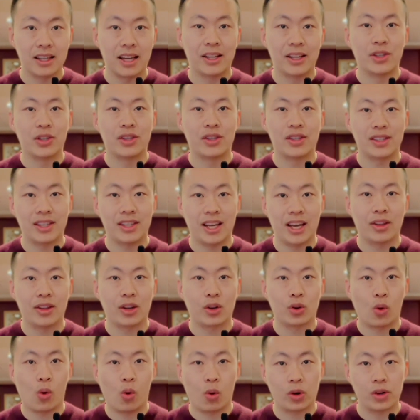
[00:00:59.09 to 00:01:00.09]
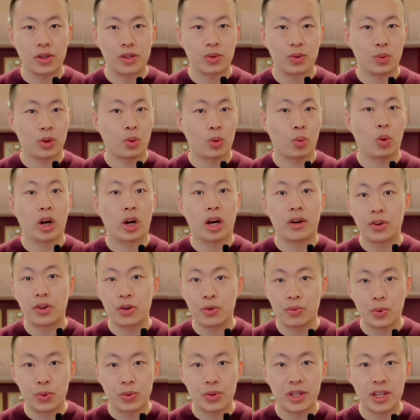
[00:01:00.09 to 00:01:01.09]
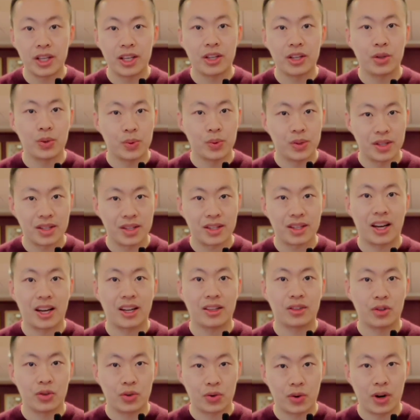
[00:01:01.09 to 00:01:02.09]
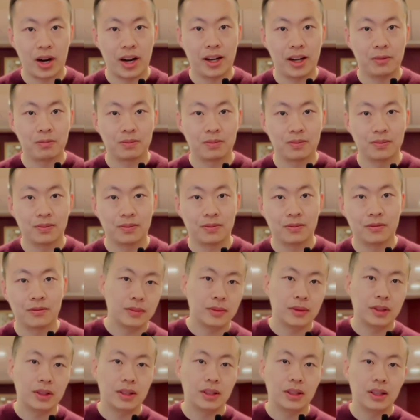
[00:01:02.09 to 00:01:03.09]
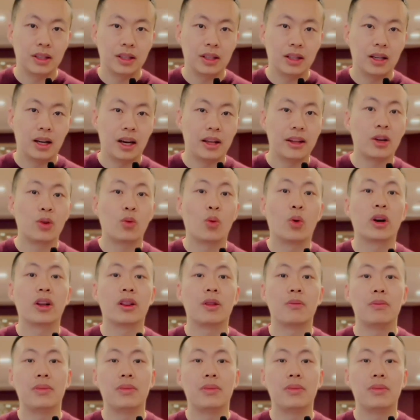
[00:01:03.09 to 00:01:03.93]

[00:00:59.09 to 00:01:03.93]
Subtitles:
and to stay the course with whatever routine you decide to try. I think one of the